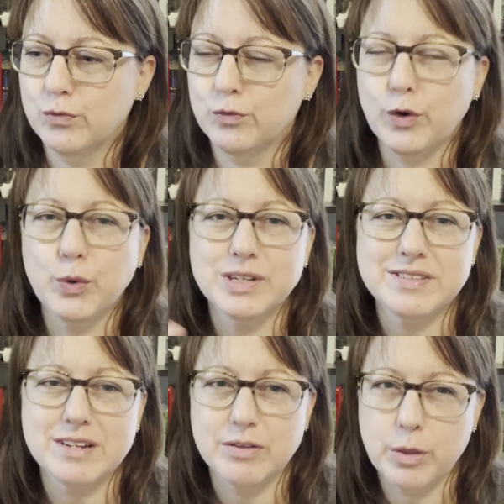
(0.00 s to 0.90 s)

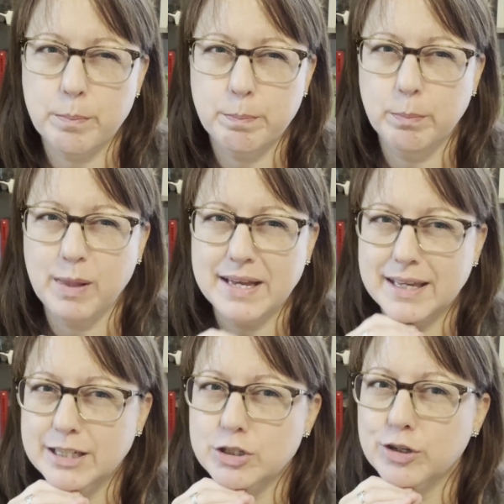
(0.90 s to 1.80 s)
focused on
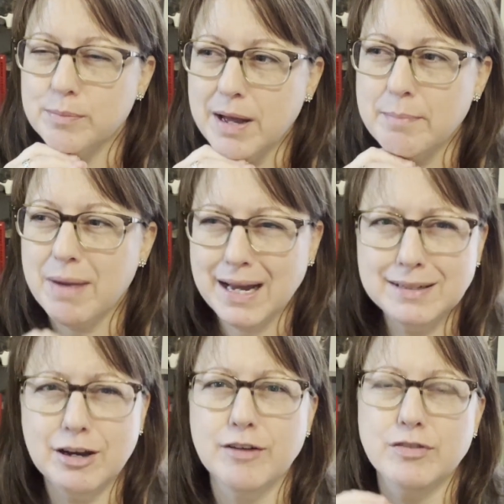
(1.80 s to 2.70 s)
it took my mind
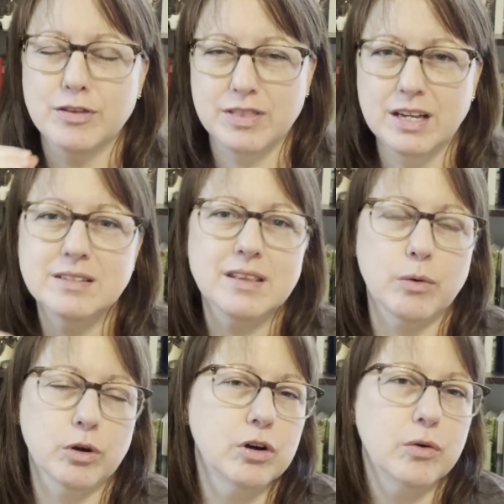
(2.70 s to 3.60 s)
off the things that
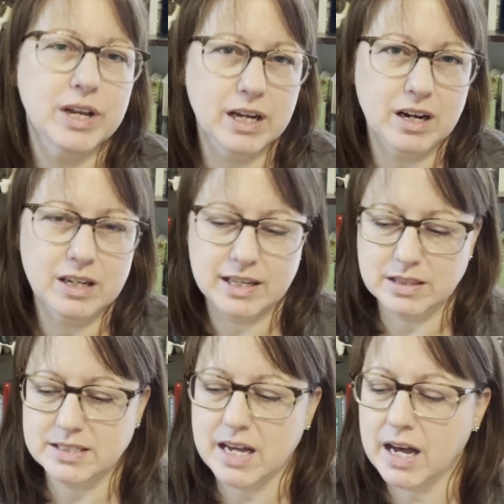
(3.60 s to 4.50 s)
were going on at
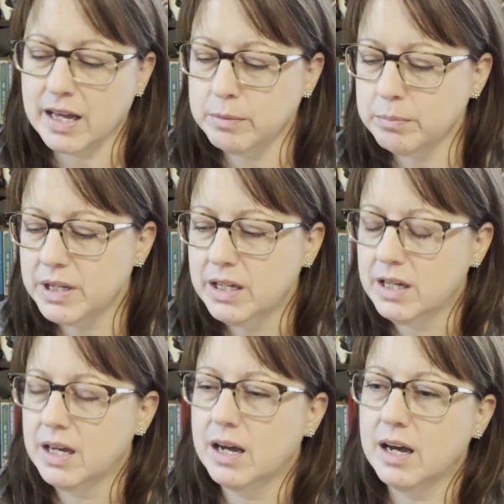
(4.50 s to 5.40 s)
the time.
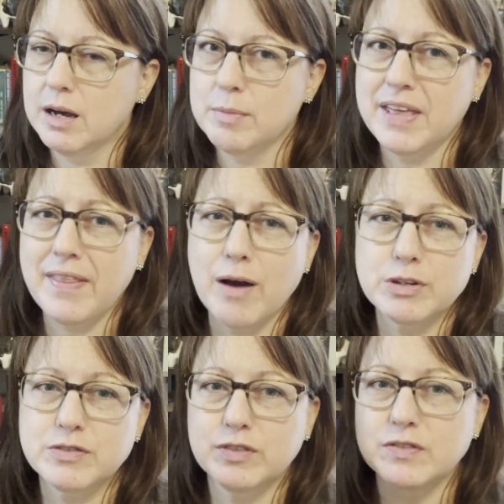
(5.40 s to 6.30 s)
And that
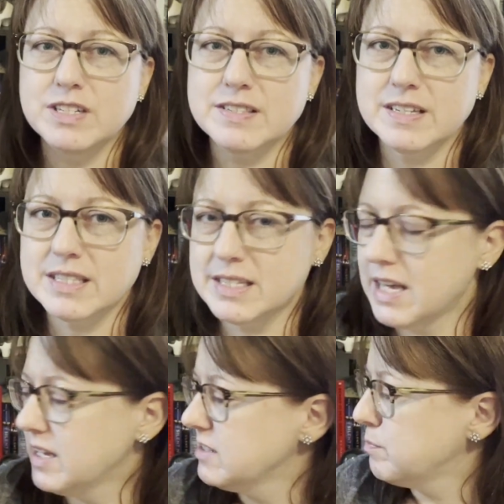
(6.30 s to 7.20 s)
was 56
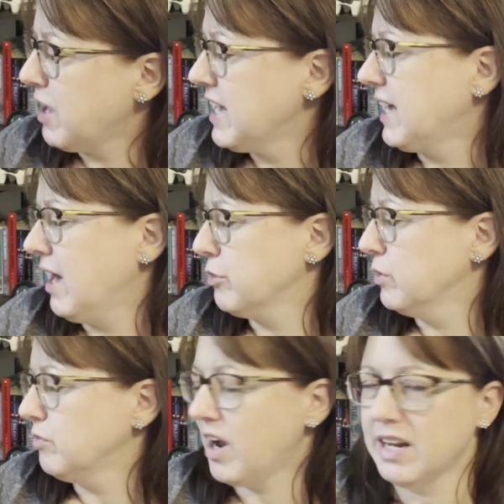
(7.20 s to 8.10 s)
Days by
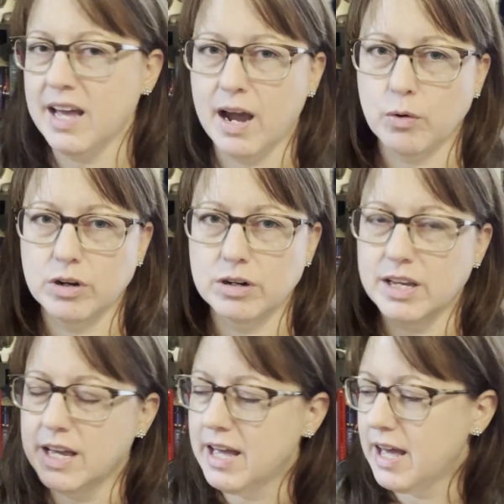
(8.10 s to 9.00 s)
Catherine Ryan Howard.
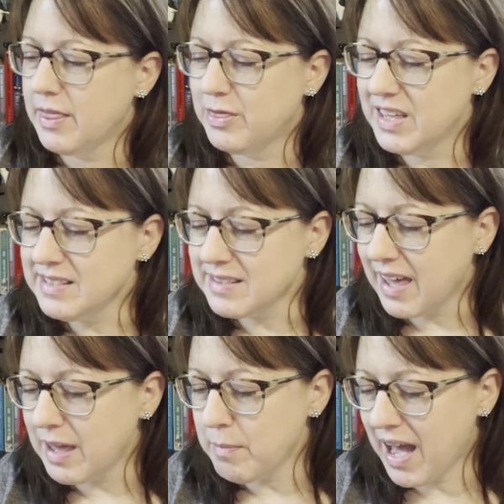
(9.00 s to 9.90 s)
This
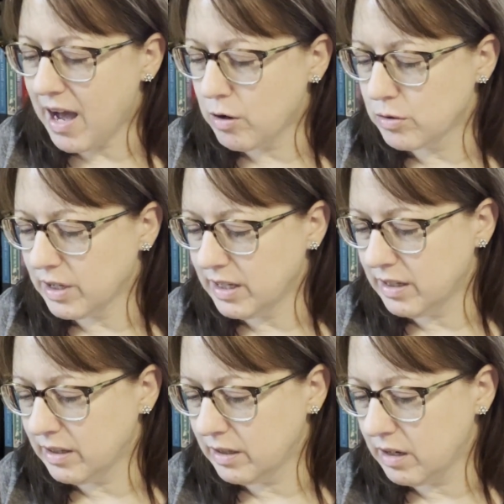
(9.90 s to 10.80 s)
came out
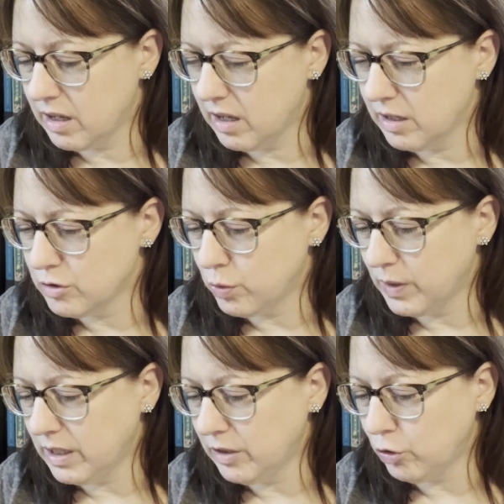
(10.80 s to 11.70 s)
in
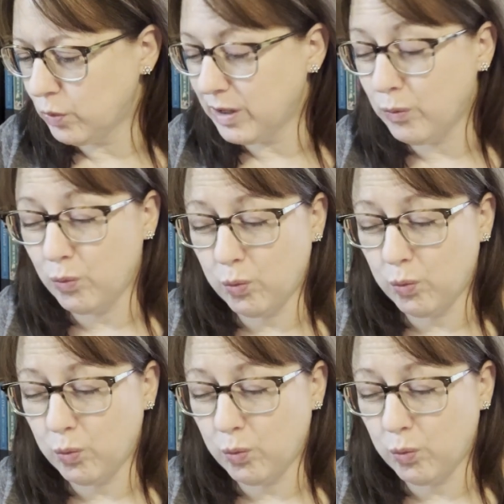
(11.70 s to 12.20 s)
2021.